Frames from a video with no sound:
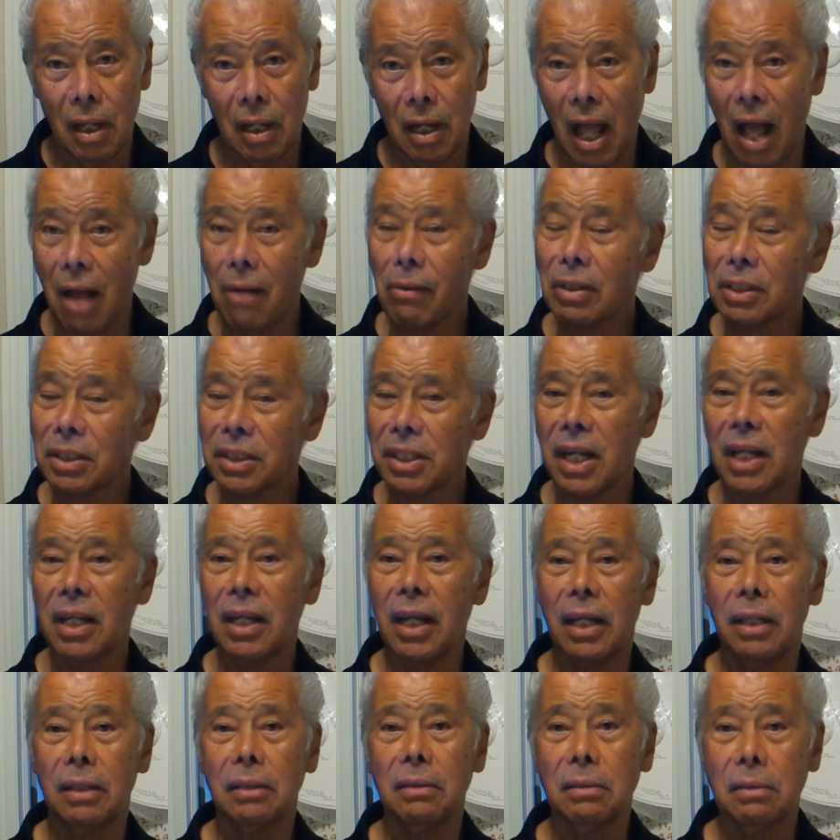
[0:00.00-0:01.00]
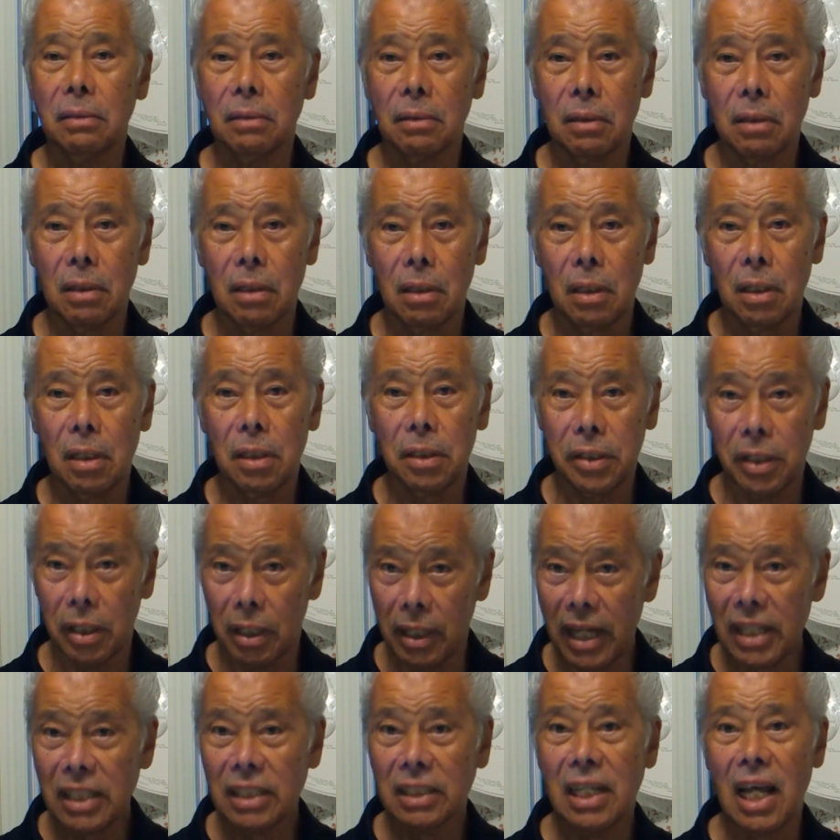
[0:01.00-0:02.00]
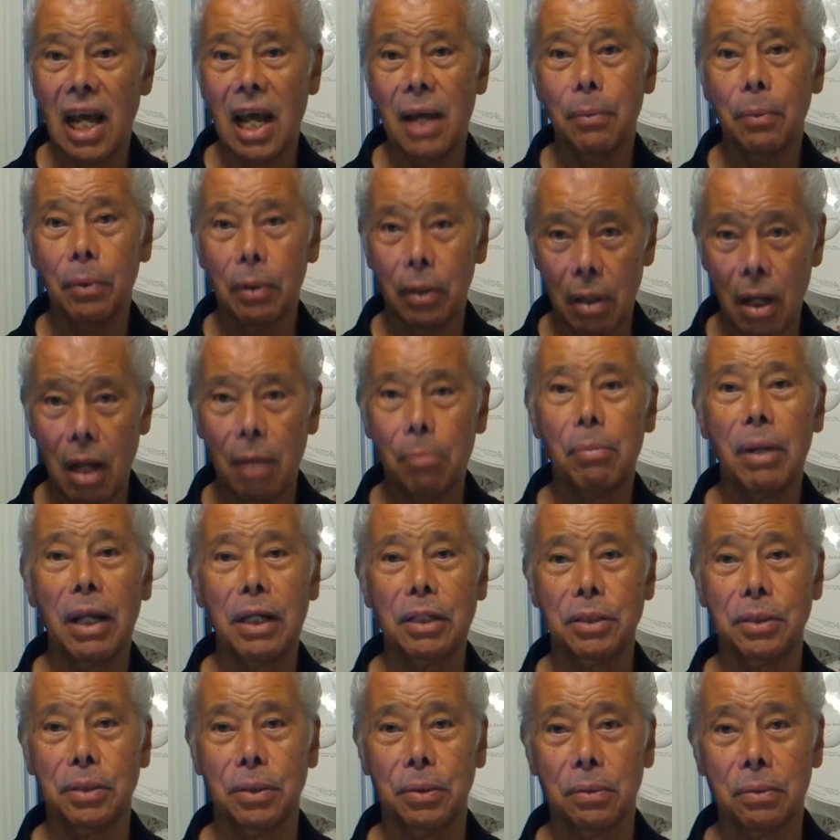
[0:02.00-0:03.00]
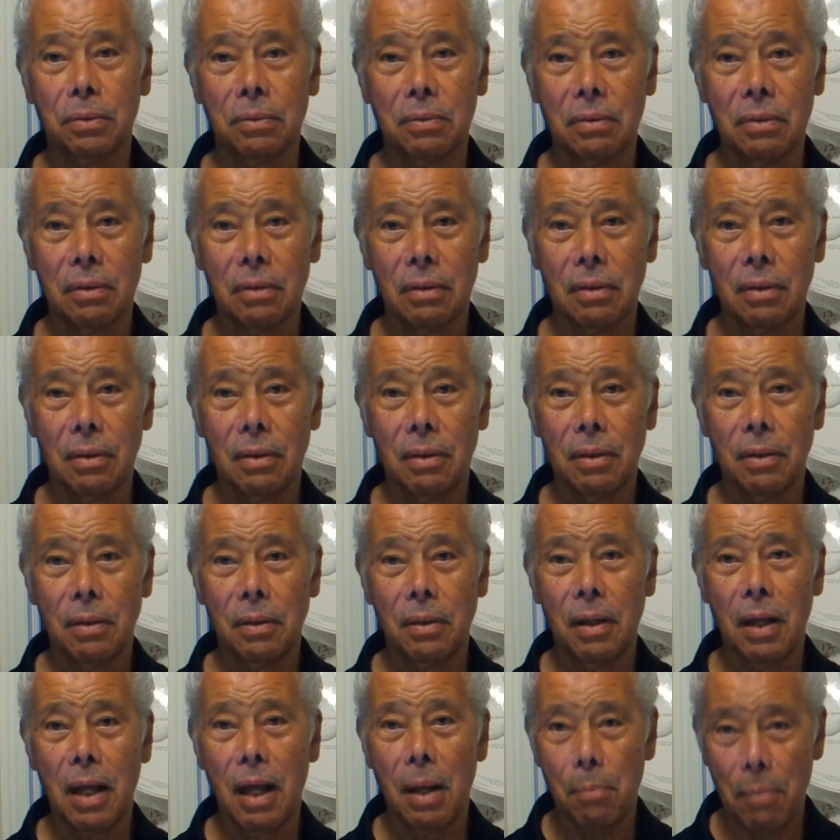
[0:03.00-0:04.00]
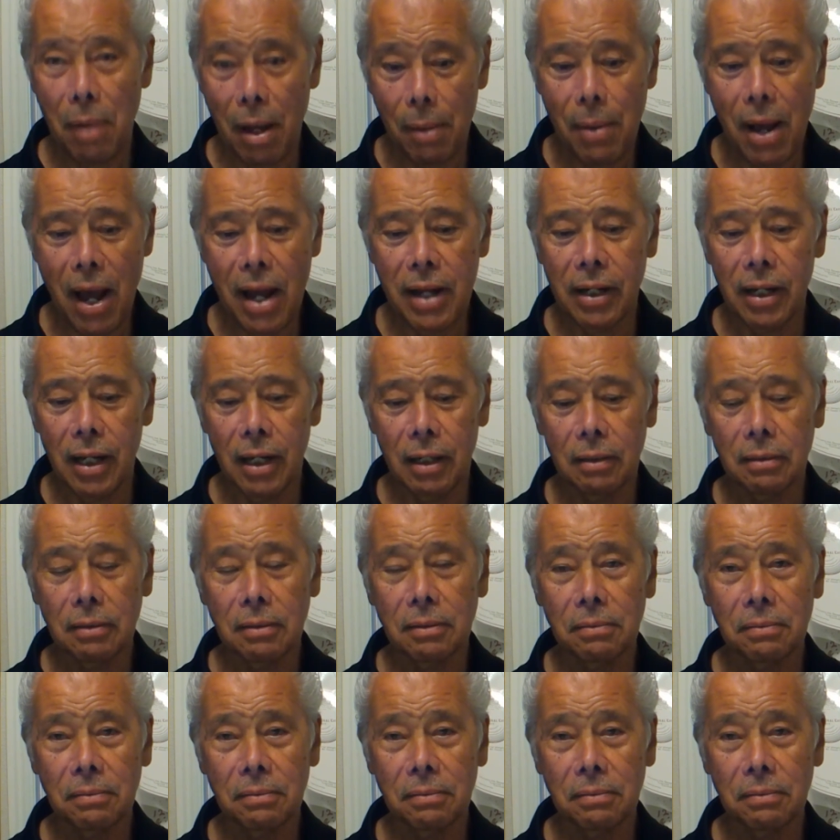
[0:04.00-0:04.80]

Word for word: I will say then, till next time, God bless you. Bye-bye now.